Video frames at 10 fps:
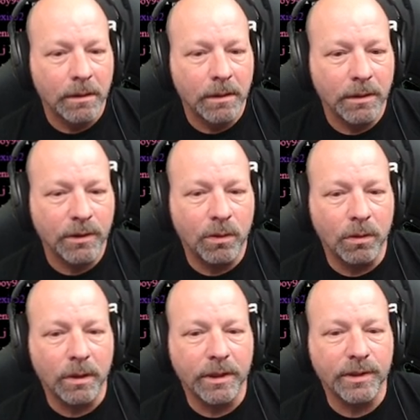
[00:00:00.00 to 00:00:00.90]
It's a cool
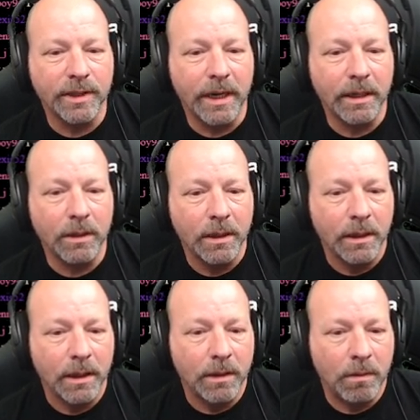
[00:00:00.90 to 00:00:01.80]
looking set.
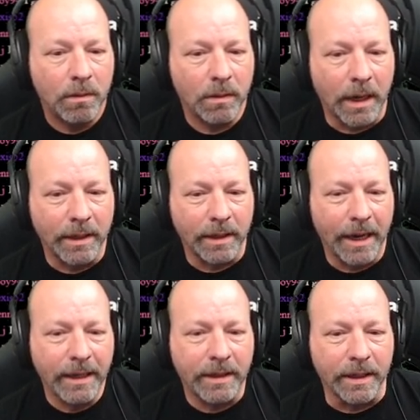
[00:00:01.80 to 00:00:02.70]
I
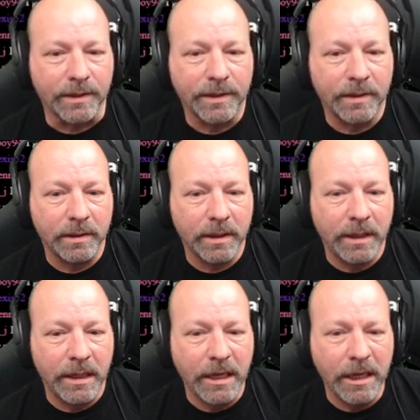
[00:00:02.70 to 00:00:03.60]
like this
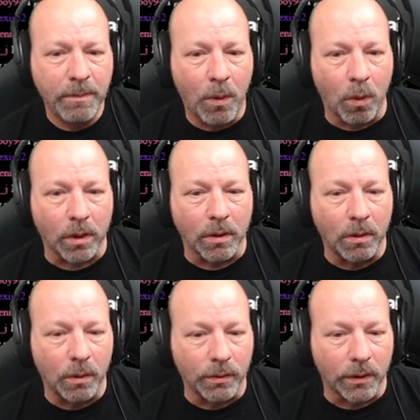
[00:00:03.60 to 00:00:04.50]
keyboard
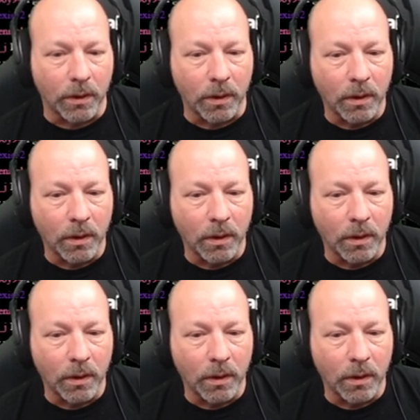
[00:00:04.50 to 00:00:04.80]
holder.